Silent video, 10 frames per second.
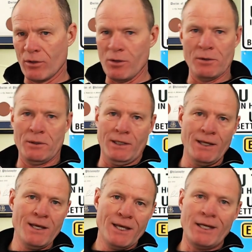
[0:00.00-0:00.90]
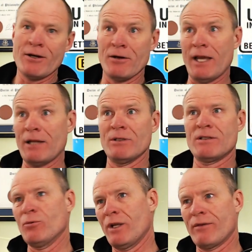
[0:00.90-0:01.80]
going to here in
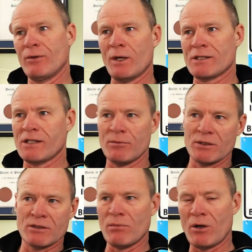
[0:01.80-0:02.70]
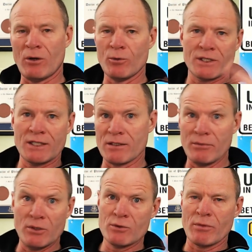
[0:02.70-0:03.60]
Edmonton, we have the West Edmonton Mall, which has an
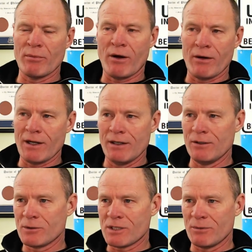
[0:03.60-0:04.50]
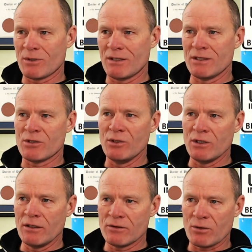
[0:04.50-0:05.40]
amusement park in it, and those types of things. So
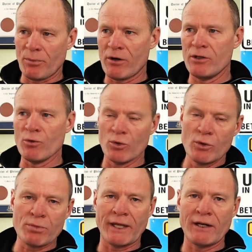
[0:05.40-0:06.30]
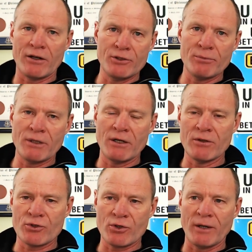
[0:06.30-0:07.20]
you, so part of your route planning on your
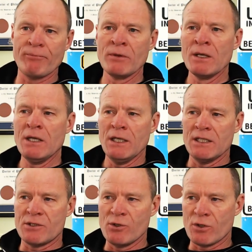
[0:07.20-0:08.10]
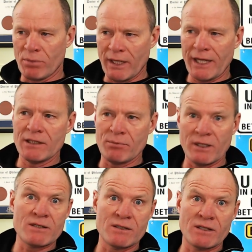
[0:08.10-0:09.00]
bigger trip is you can plan the
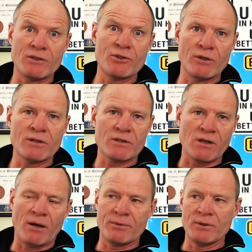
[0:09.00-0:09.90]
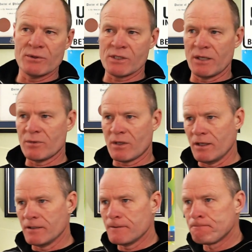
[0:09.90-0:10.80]
places that you're going to stop and those types of
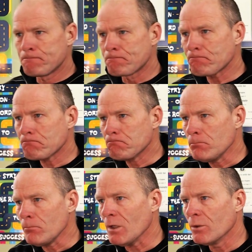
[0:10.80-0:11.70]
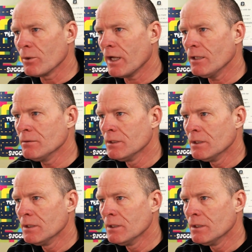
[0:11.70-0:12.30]
things. Okay.